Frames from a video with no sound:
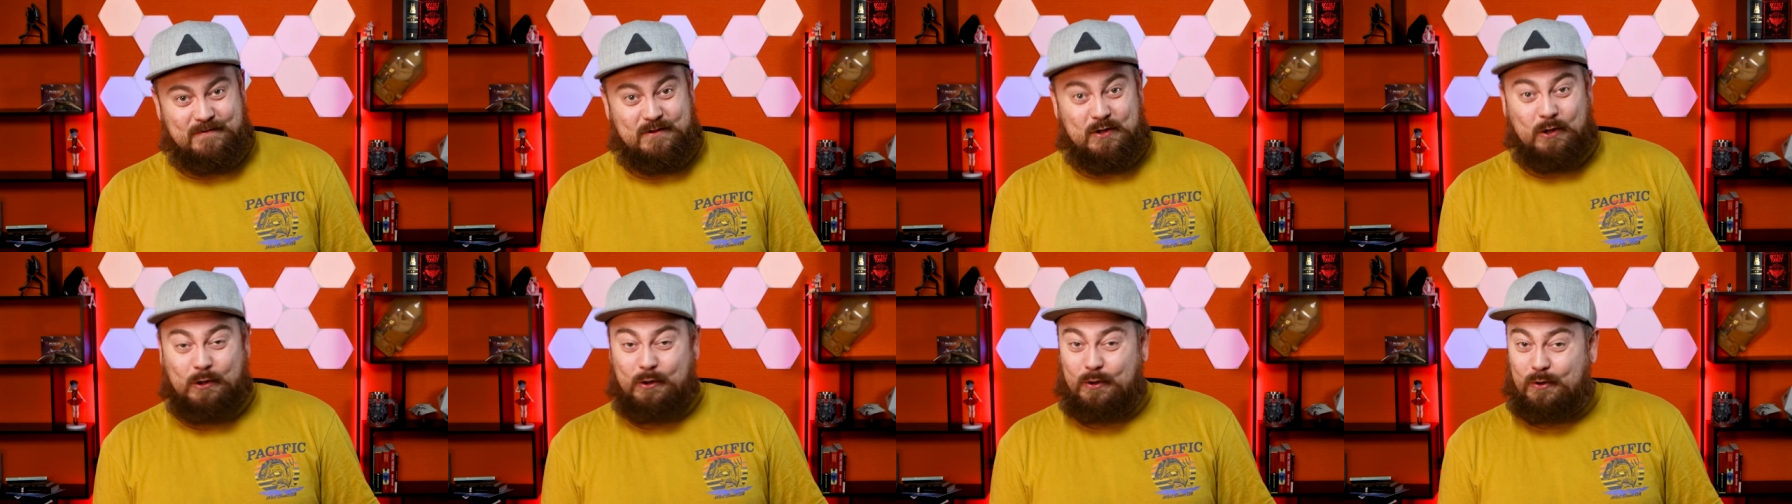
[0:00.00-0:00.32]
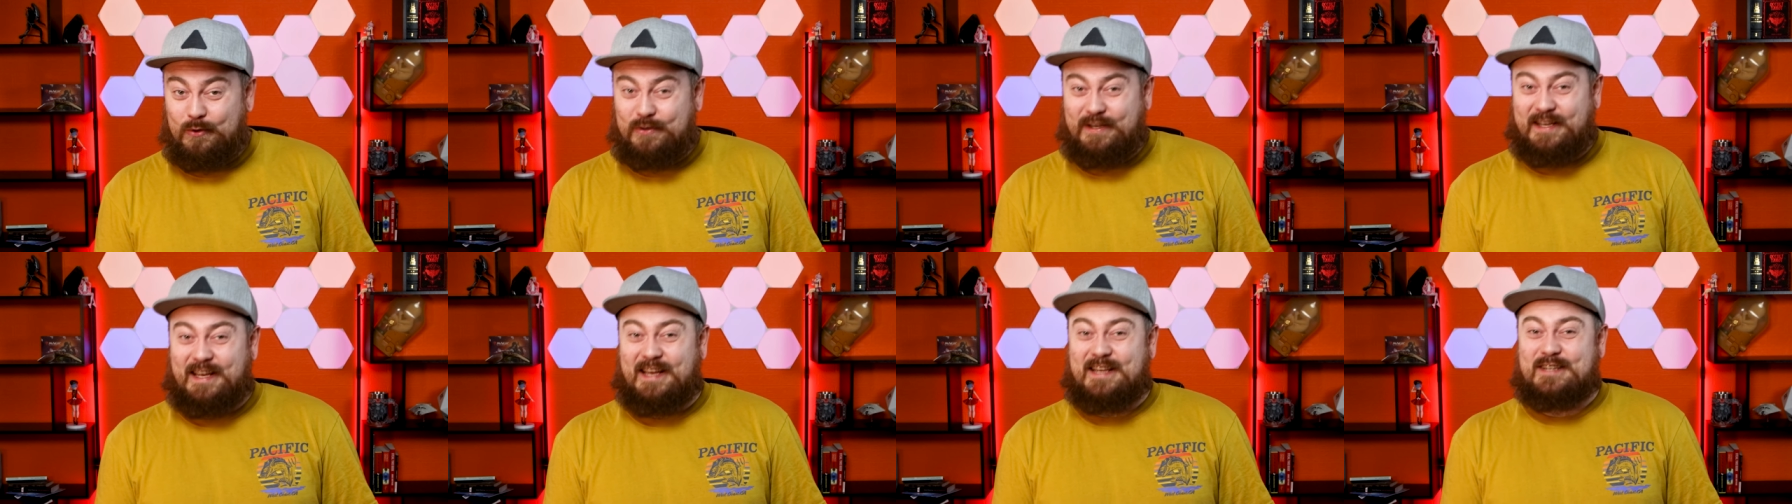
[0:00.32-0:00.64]
the
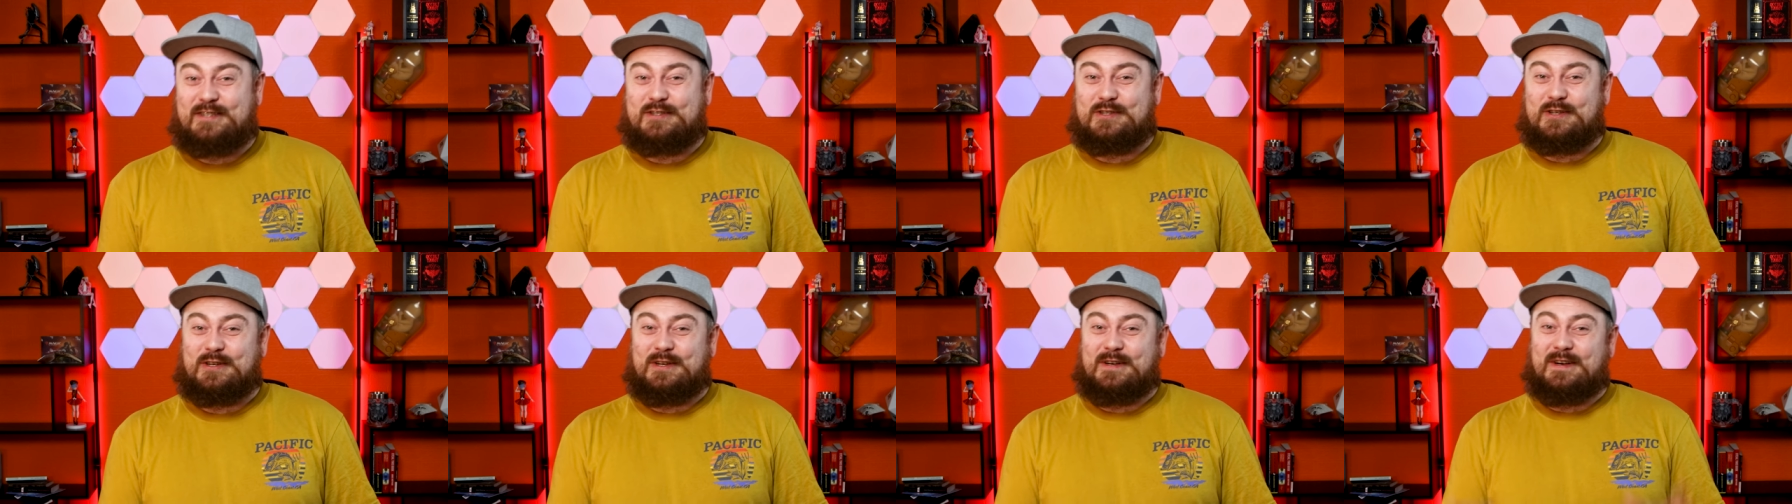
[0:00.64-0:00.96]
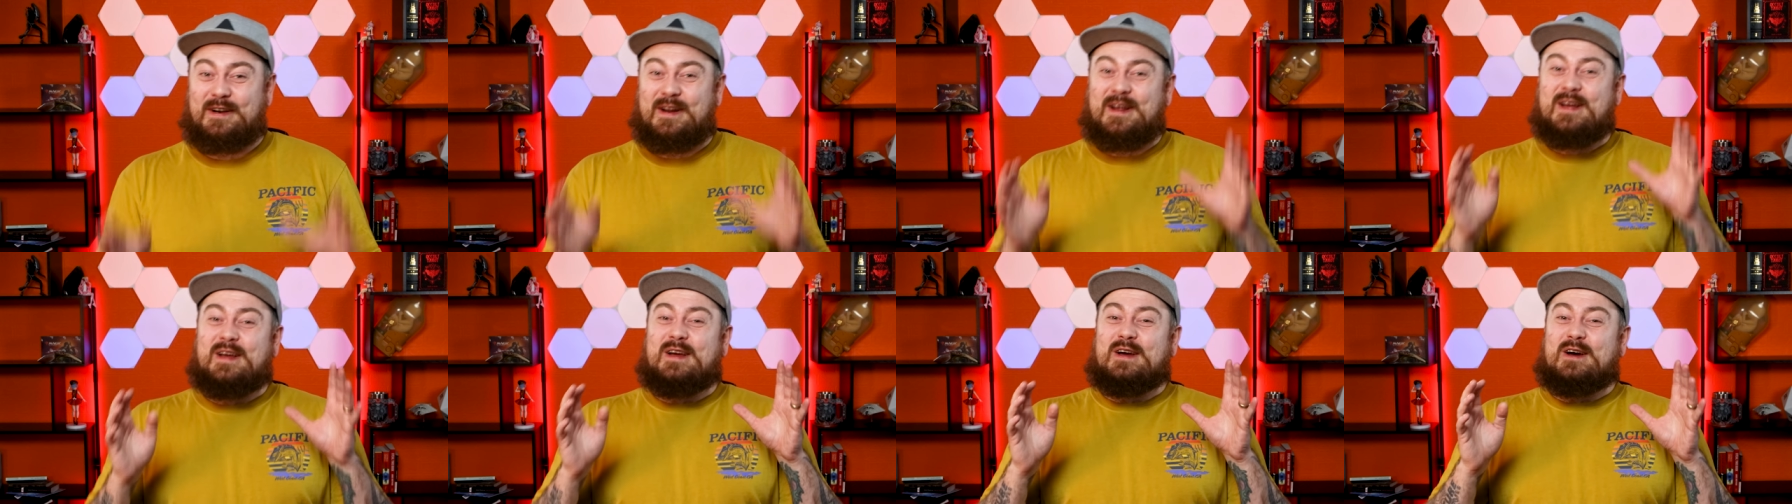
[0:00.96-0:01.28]

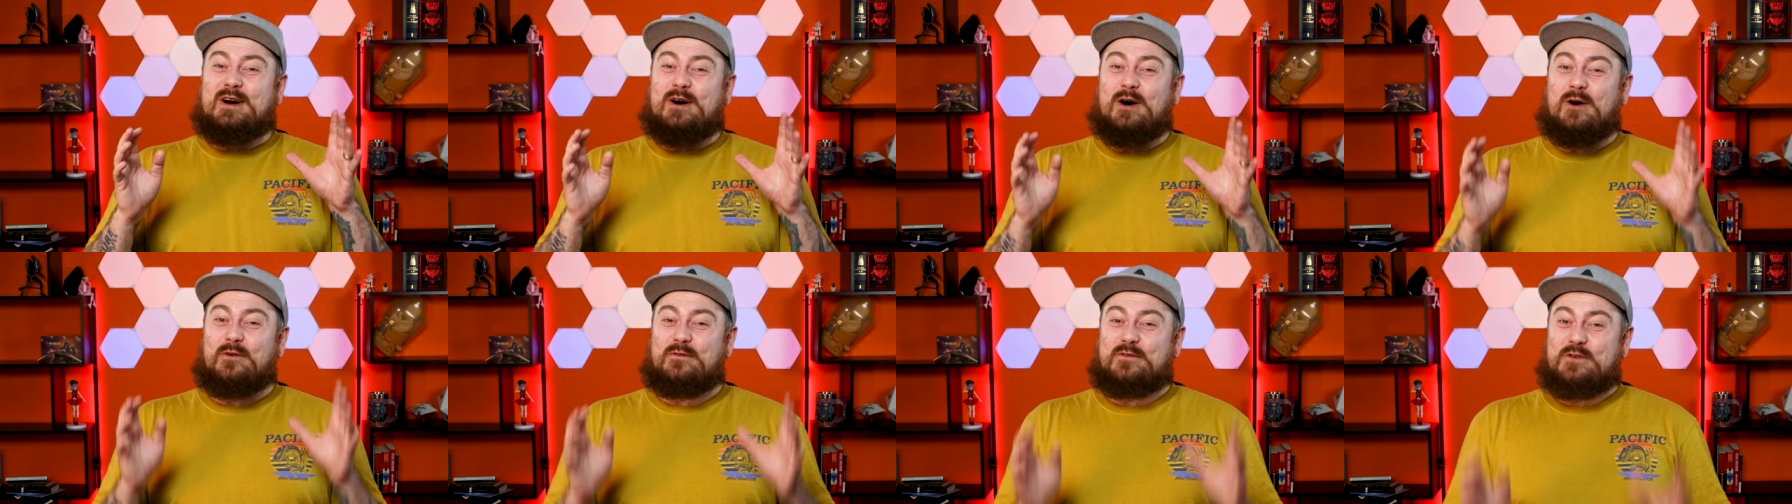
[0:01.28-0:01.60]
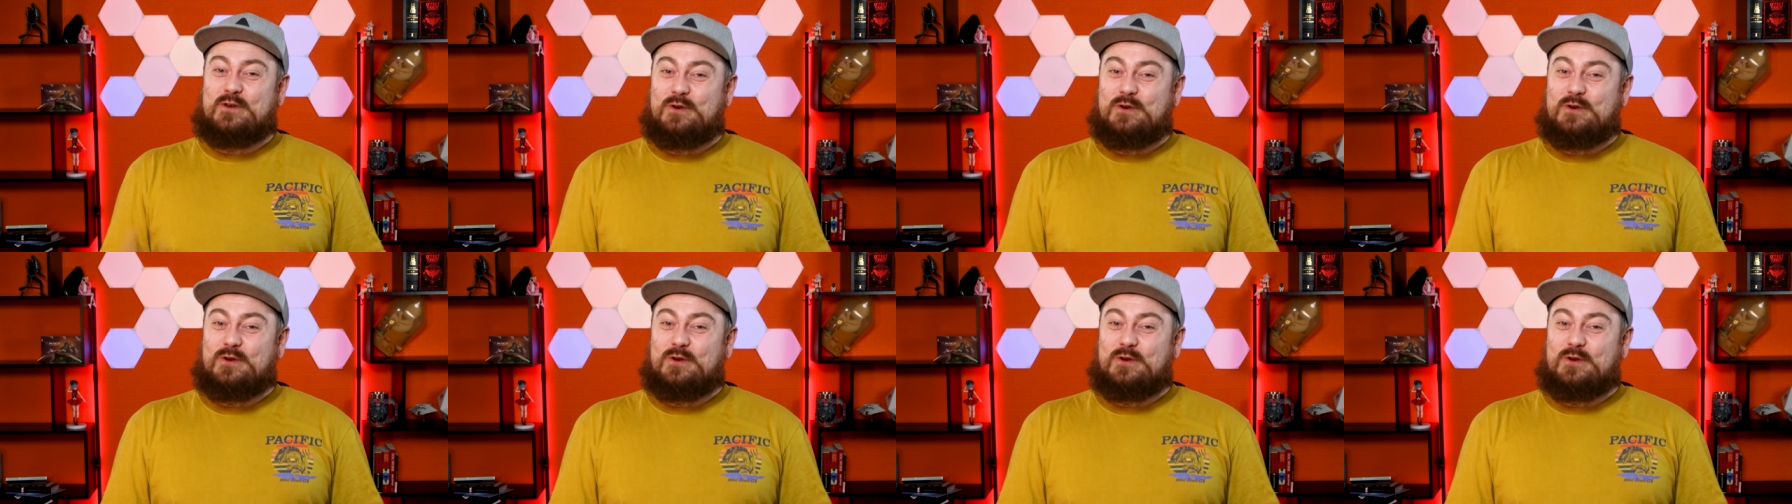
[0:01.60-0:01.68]
location of